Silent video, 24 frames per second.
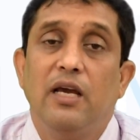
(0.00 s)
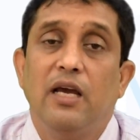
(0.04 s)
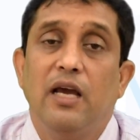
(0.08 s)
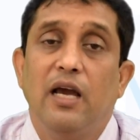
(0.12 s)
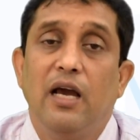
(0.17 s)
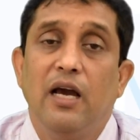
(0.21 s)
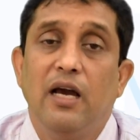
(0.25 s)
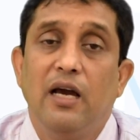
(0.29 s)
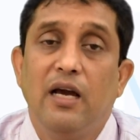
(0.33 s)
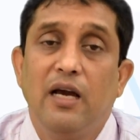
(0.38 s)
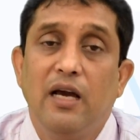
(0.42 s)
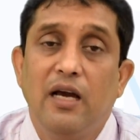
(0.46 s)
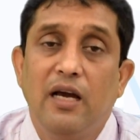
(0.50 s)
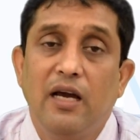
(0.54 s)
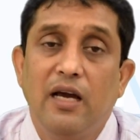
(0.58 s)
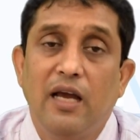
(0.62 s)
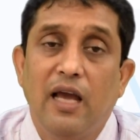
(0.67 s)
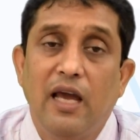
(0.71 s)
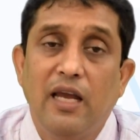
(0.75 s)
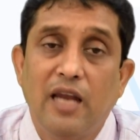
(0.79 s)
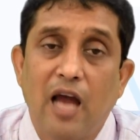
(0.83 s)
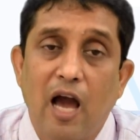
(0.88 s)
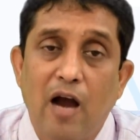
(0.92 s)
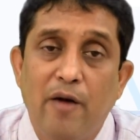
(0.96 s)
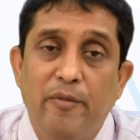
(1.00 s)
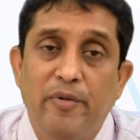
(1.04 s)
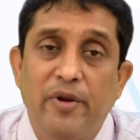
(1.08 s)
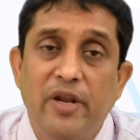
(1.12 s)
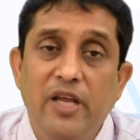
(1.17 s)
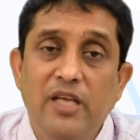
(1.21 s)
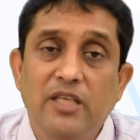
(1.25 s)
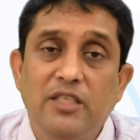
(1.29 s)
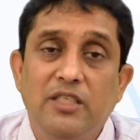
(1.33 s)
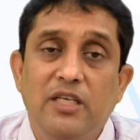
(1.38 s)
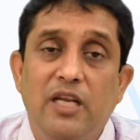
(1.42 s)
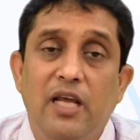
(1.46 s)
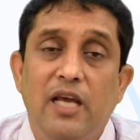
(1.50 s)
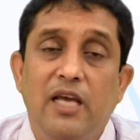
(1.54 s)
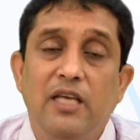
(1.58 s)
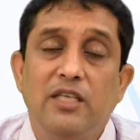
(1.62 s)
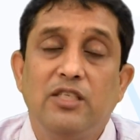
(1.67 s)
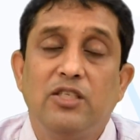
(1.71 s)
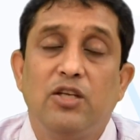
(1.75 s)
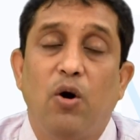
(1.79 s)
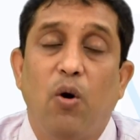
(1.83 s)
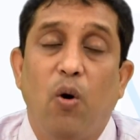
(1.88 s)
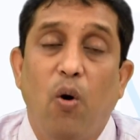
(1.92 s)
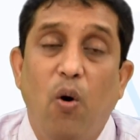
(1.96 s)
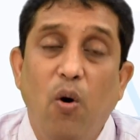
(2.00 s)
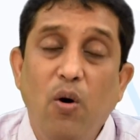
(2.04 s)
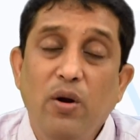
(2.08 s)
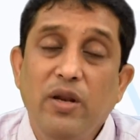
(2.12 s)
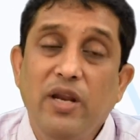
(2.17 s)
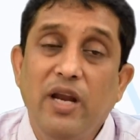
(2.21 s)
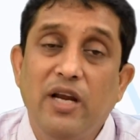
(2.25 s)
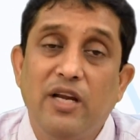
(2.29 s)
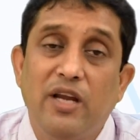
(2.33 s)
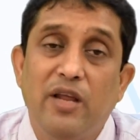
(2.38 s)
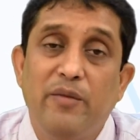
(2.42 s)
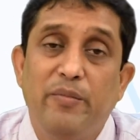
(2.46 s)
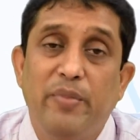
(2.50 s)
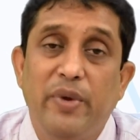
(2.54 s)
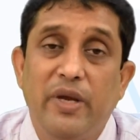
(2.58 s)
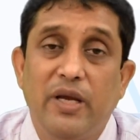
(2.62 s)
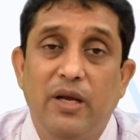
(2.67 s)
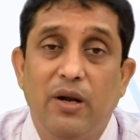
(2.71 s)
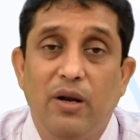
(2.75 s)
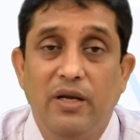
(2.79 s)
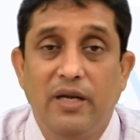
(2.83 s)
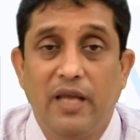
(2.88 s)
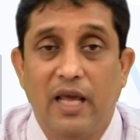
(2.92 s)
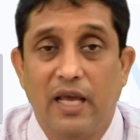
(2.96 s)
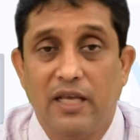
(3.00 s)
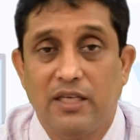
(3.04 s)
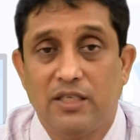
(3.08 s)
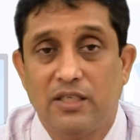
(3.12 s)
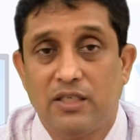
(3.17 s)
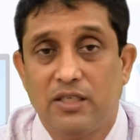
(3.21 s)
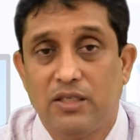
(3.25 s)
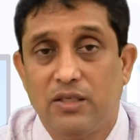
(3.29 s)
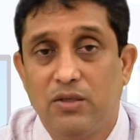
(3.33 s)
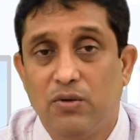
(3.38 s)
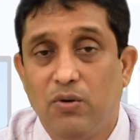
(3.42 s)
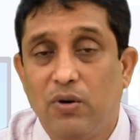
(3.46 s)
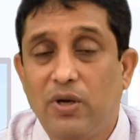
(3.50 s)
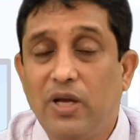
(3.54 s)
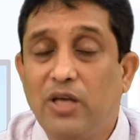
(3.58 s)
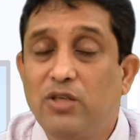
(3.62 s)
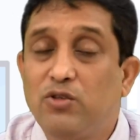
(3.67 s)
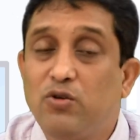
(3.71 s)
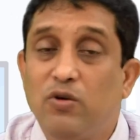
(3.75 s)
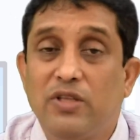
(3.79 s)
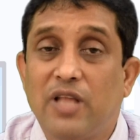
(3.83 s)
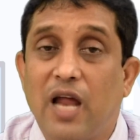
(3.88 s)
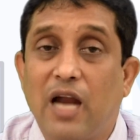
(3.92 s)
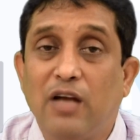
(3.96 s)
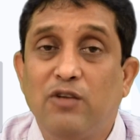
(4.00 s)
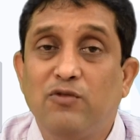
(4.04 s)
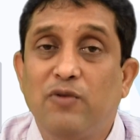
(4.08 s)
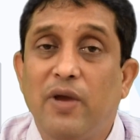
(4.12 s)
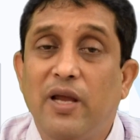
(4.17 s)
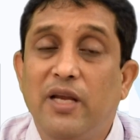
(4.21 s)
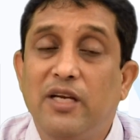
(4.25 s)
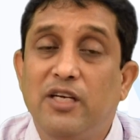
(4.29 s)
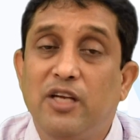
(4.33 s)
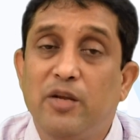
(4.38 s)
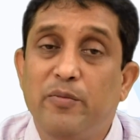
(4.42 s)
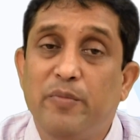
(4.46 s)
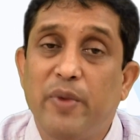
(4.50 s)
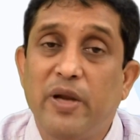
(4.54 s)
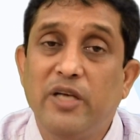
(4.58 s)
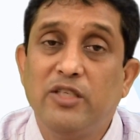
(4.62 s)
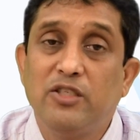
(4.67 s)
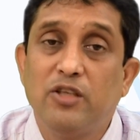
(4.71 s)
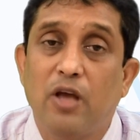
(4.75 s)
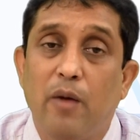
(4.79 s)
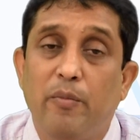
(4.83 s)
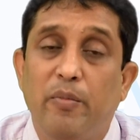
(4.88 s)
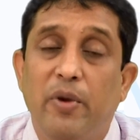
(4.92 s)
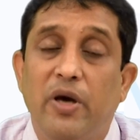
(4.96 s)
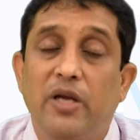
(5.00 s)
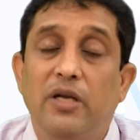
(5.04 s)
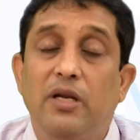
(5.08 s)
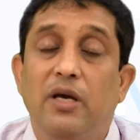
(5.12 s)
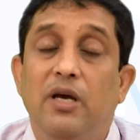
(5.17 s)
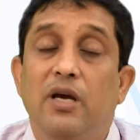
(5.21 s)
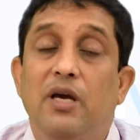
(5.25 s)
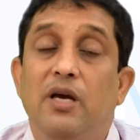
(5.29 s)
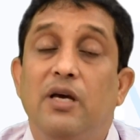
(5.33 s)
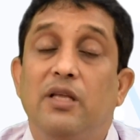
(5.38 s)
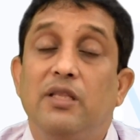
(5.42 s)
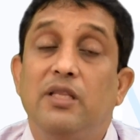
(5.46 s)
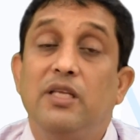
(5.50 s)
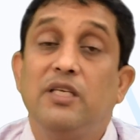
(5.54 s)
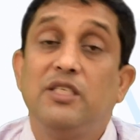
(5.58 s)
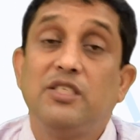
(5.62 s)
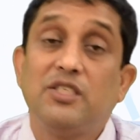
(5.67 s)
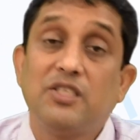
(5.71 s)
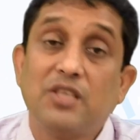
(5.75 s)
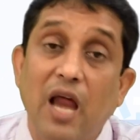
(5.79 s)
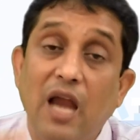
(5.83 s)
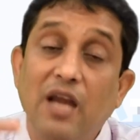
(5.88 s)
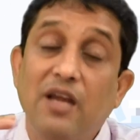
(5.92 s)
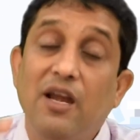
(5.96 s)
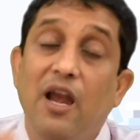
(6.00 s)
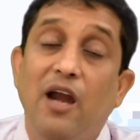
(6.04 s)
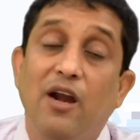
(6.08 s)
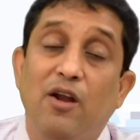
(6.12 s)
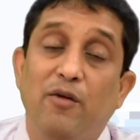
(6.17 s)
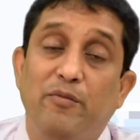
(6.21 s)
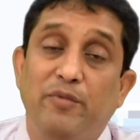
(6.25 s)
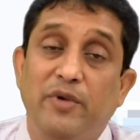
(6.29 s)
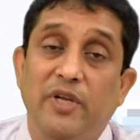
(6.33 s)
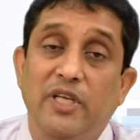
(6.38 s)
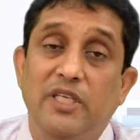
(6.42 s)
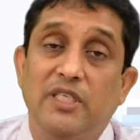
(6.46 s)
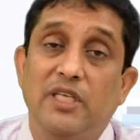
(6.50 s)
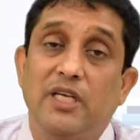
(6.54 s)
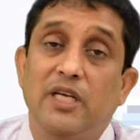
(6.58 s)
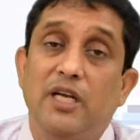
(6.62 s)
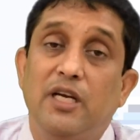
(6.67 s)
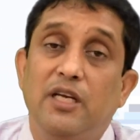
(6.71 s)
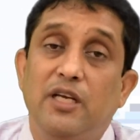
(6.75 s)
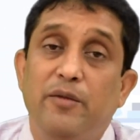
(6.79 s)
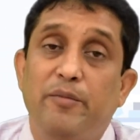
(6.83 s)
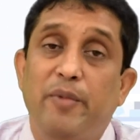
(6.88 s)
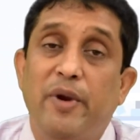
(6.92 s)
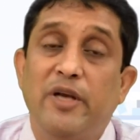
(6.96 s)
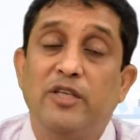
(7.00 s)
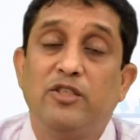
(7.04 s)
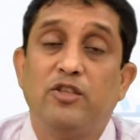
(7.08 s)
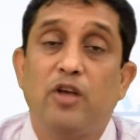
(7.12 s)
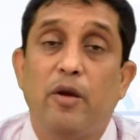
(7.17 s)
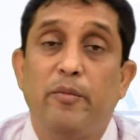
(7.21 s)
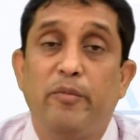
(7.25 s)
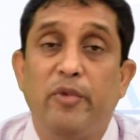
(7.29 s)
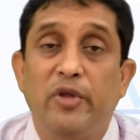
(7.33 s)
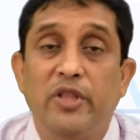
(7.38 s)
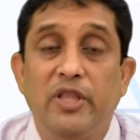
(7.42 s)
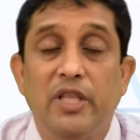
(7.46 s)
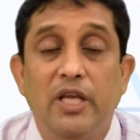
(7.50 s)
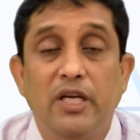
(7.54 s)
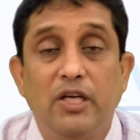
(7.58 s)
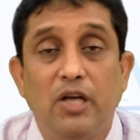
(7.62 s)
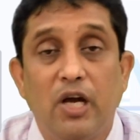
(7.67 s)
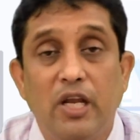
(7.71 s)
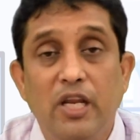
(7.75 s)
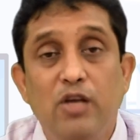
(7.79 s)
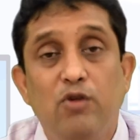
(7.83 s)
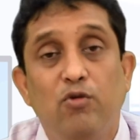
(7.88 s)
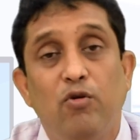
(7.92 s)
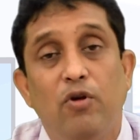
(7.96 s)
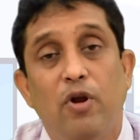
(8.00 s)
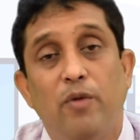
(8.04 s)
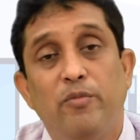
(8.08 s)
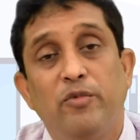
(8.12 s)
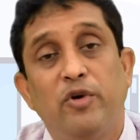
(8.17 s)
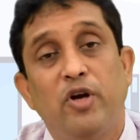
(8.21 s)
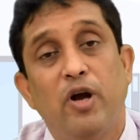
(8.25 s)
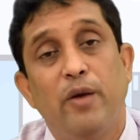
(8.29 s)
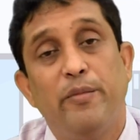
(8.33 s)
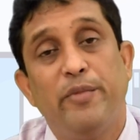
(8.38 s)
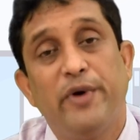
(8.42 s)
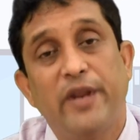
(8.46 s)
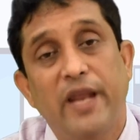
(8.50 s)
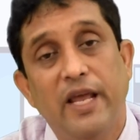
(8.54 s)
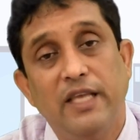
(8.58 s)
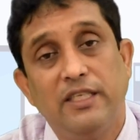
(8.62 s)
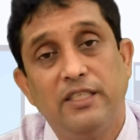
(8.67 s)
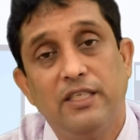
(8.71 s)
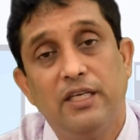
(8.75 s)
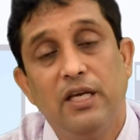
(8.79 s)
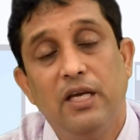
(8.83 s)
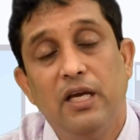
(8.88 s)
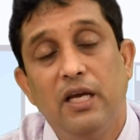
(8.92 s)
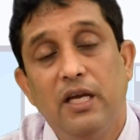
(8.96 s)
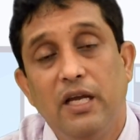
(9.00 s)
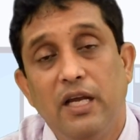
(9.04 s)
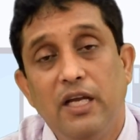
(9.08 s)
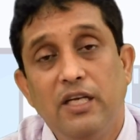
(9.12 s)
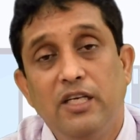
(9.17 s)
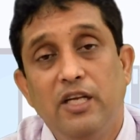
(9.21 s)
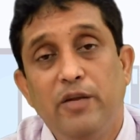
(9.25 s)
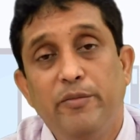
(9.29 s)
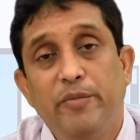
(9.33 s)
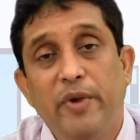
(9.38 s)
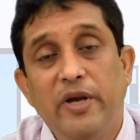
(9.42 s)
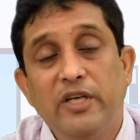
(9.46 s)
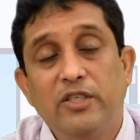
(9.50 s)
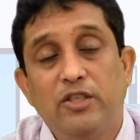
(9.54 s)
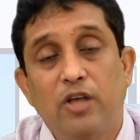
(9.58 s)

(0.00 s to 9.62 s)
an average test or a difficult test. Okay, so that's why it depends upon the standard of teaching, it depends upon the curriculum coverage, it depends